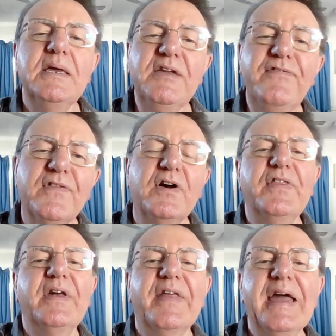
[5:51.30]
If,
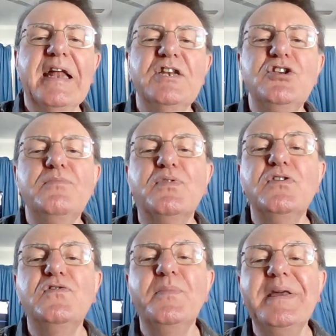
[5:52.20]
on the other hand, you
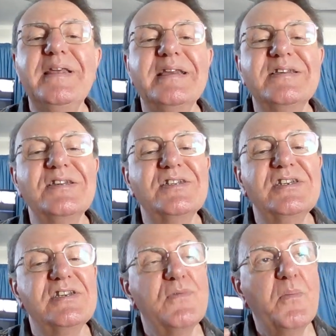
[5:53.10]
prove to me the
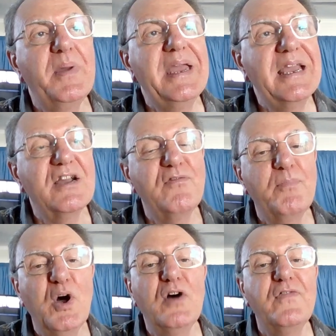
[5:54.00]
existence of a being of
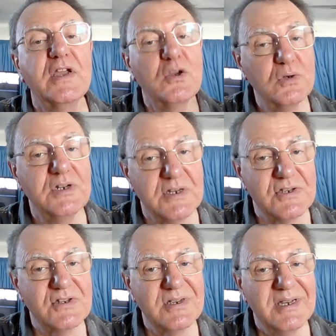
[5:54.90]
perfect
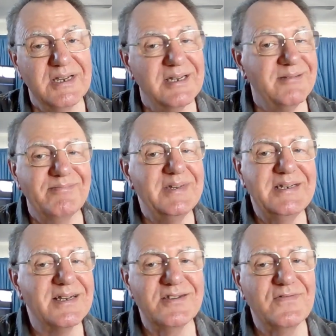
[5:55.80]
goodness,
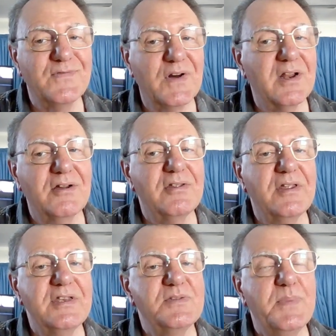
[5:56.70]
it doesn't follow
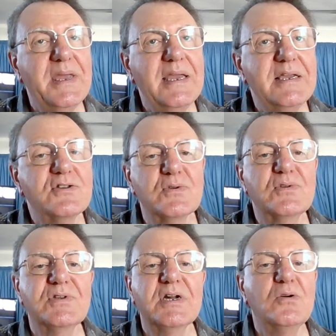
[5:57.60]
that this being is
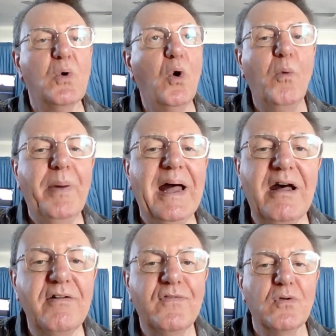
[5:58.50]
also all
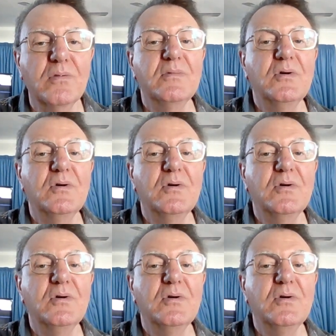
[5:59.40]
powerful